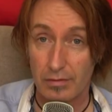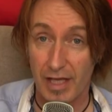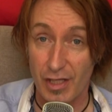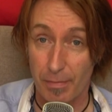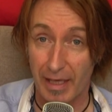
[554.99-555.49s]

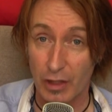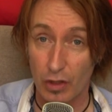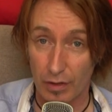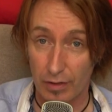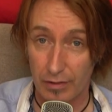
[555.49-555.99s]

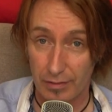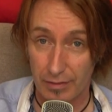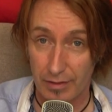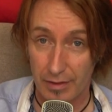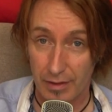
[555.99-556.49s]
Español.
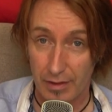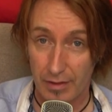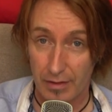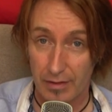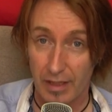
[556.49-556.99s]

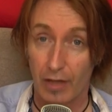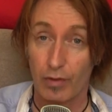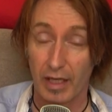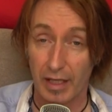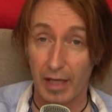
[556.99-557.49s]
Now
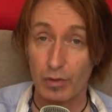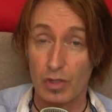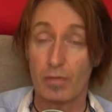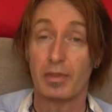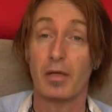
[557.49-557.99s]
right now you
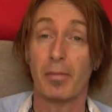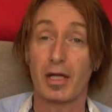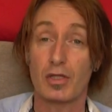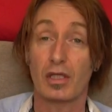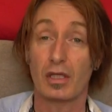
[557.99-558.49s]
should be
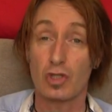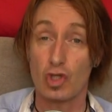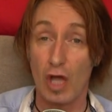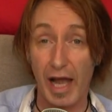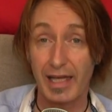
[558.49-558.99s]
imagining a
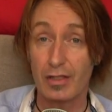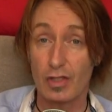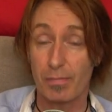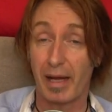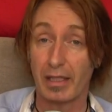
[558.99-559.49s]
giant
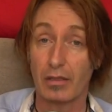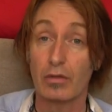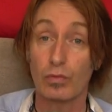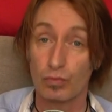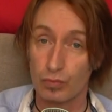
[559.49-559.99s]

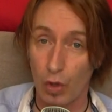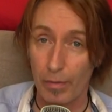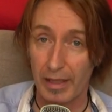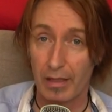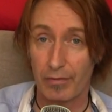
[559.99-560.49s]
spaniel
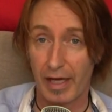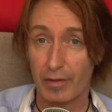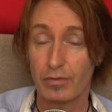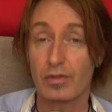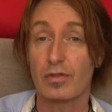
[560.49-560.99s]
roaming
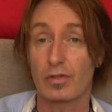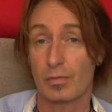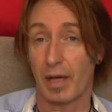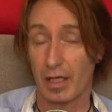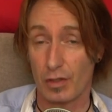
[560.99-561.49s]
around
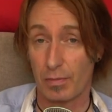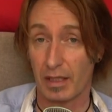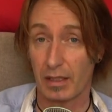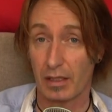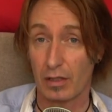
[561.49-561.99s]
Spanish
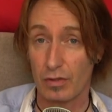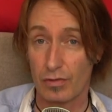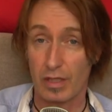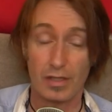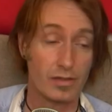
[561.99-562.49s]
speaking
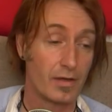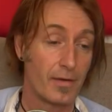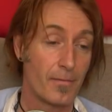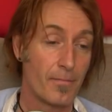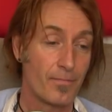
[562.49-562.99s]
countries.
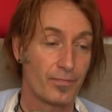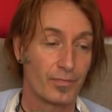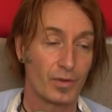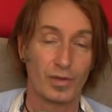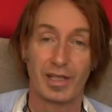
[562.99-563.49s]

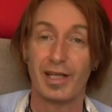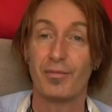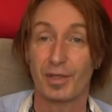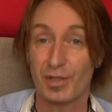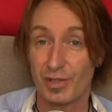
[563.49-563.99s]
Okay,
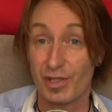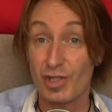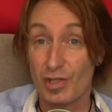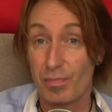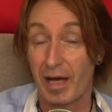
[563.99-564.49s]
because it's
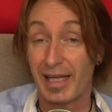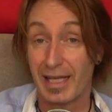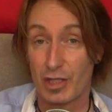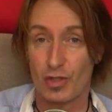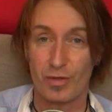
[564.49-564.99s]

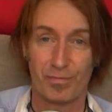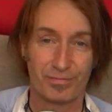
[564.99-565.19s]
Spanish.